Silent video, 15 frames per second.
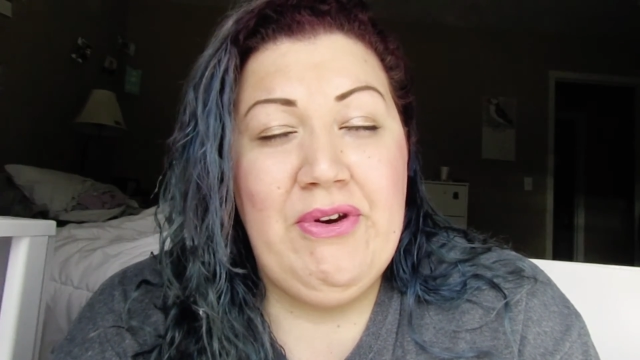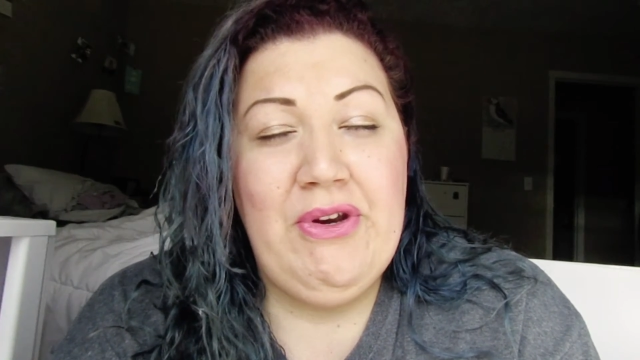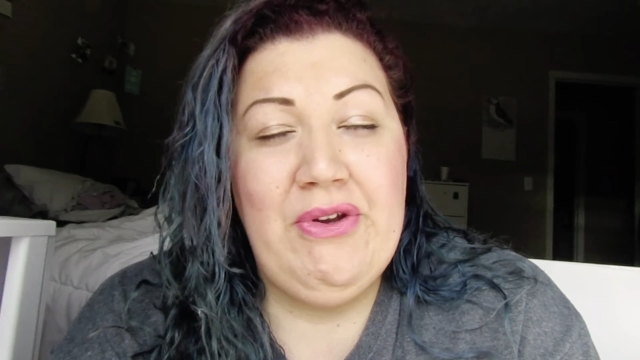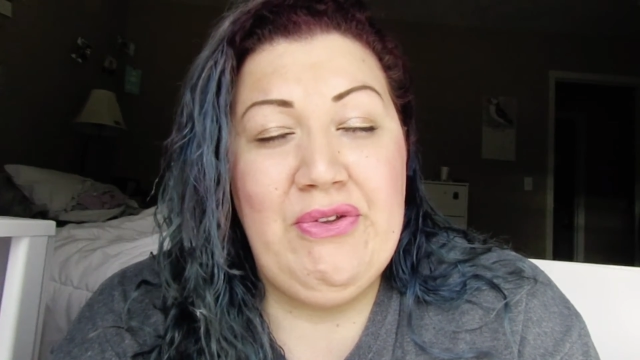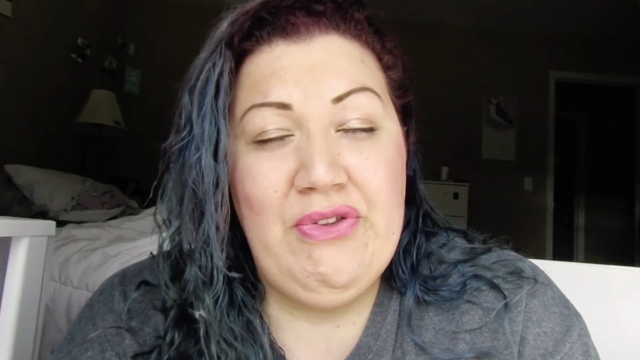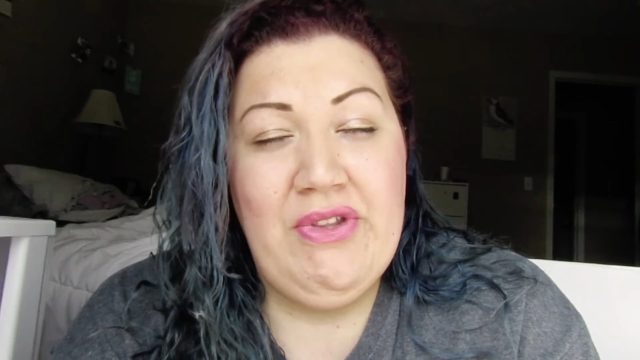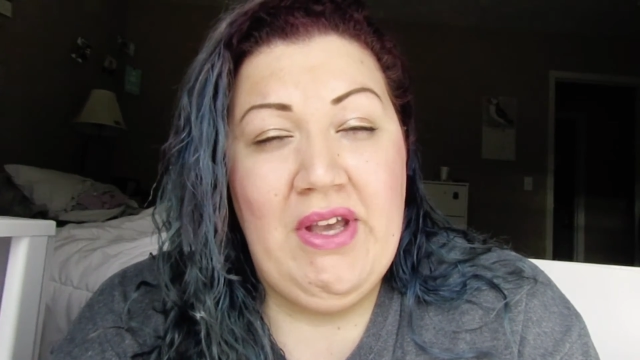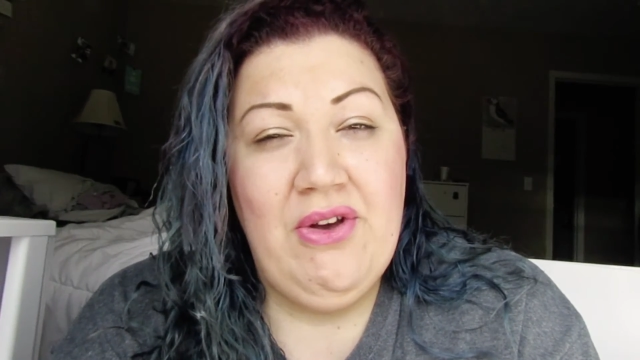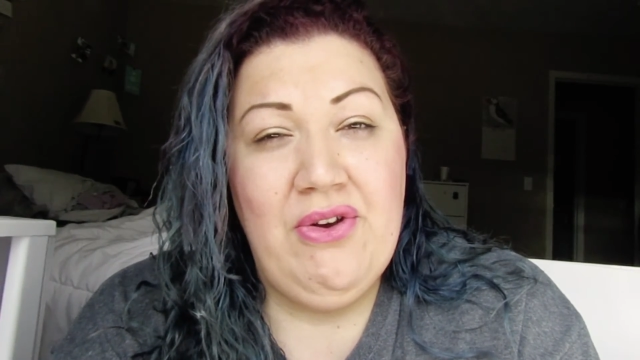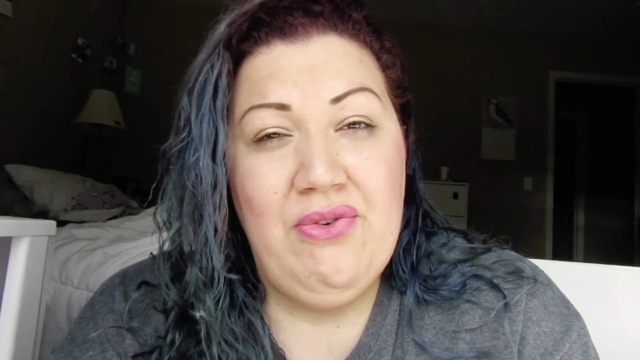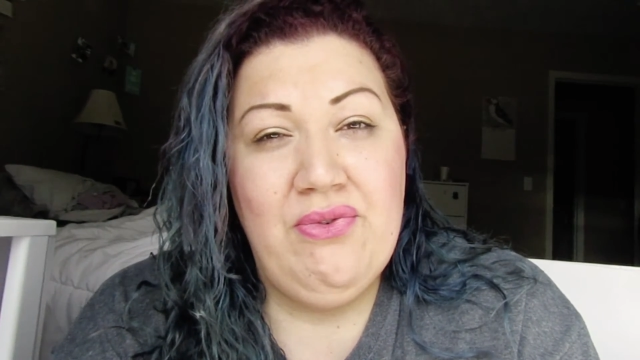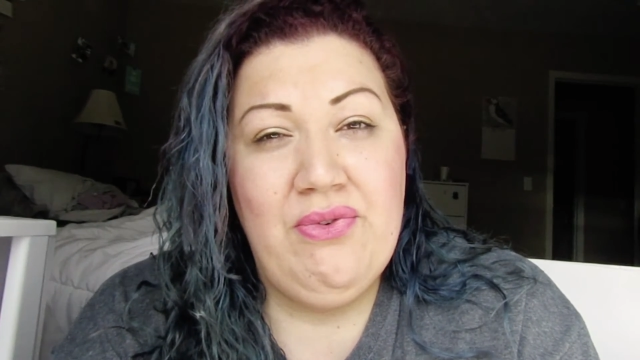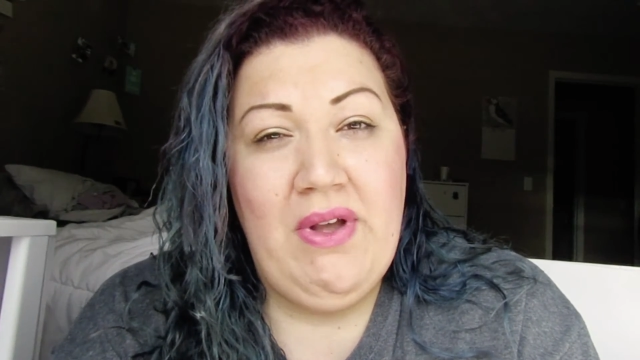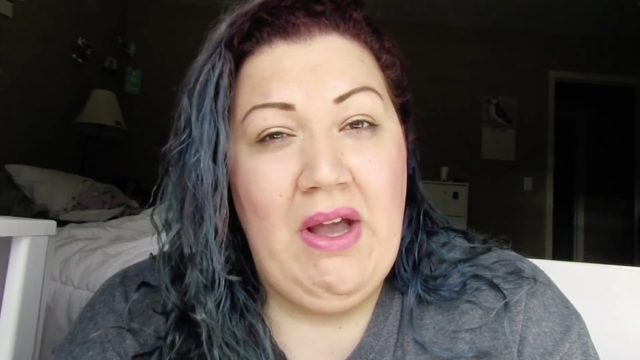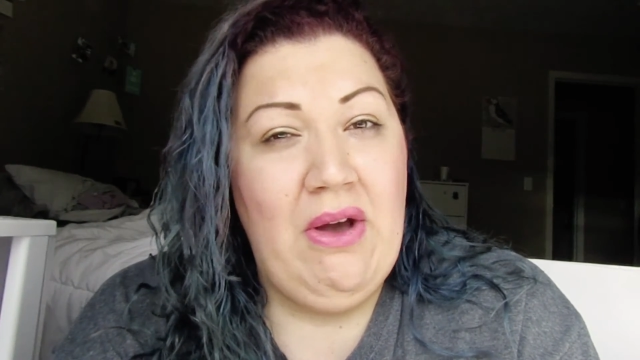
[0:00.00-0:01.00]
yourself
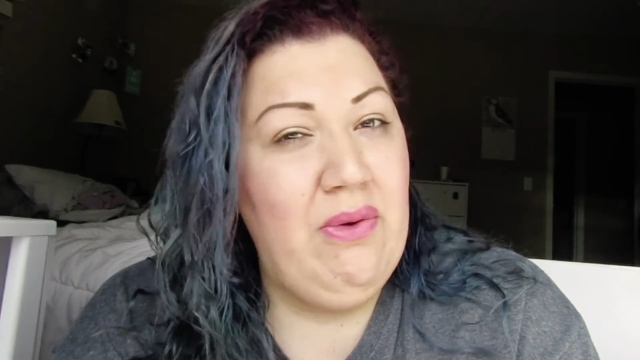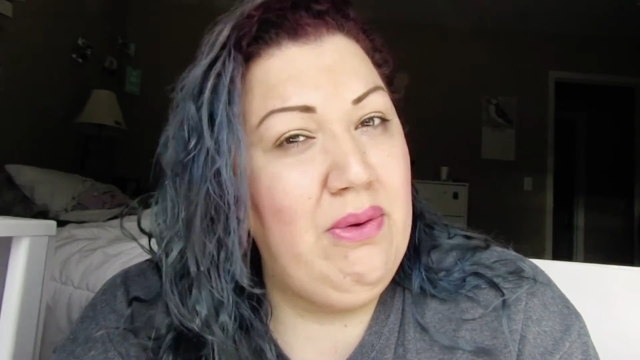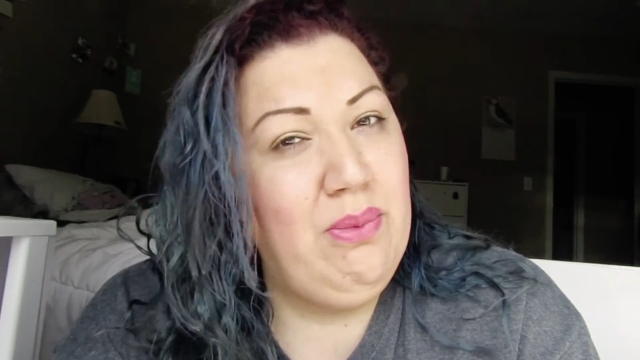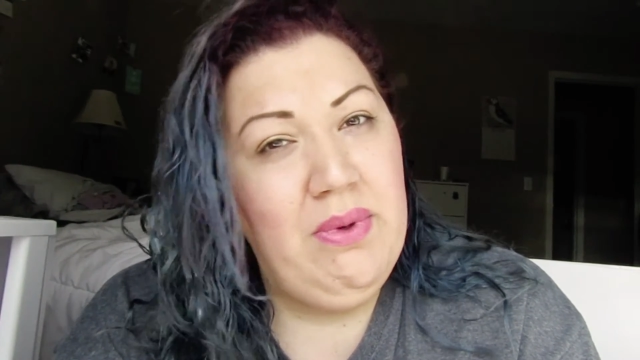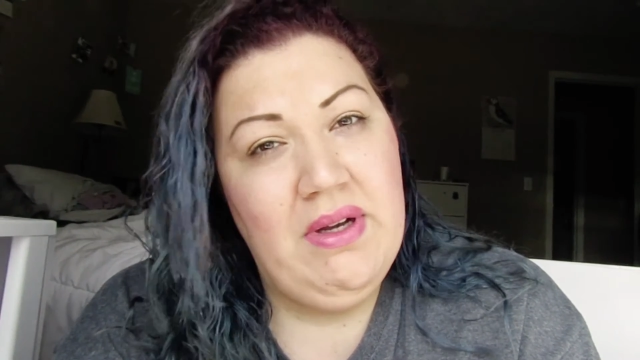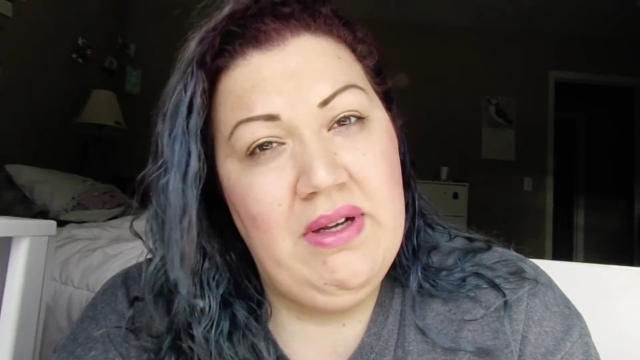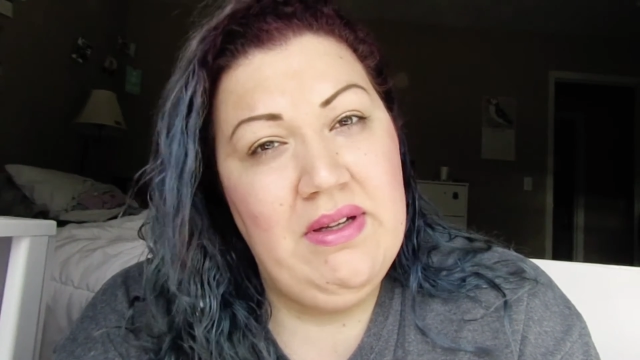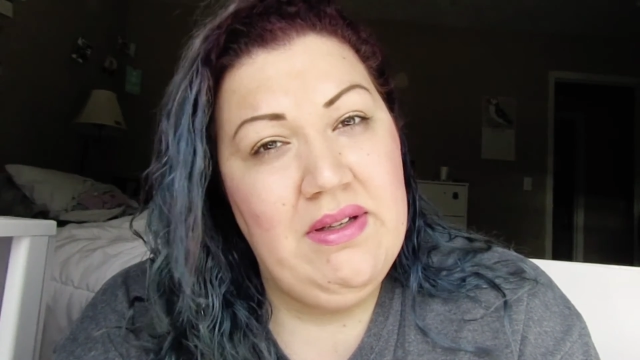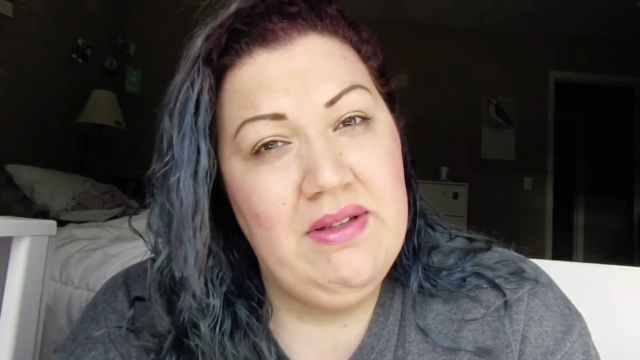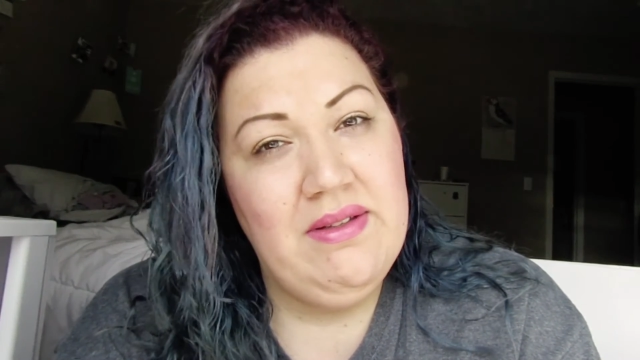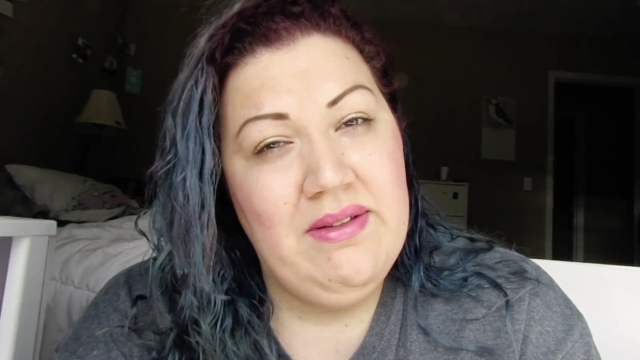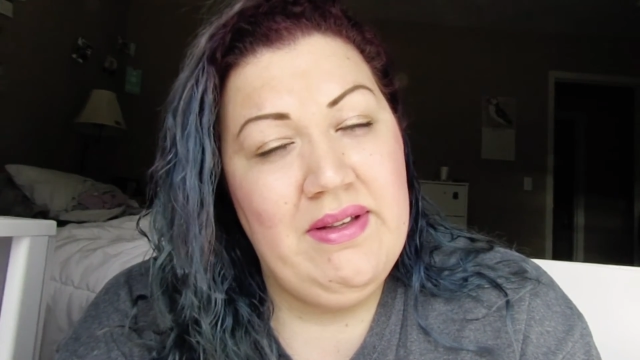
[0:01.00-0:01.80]
how it was.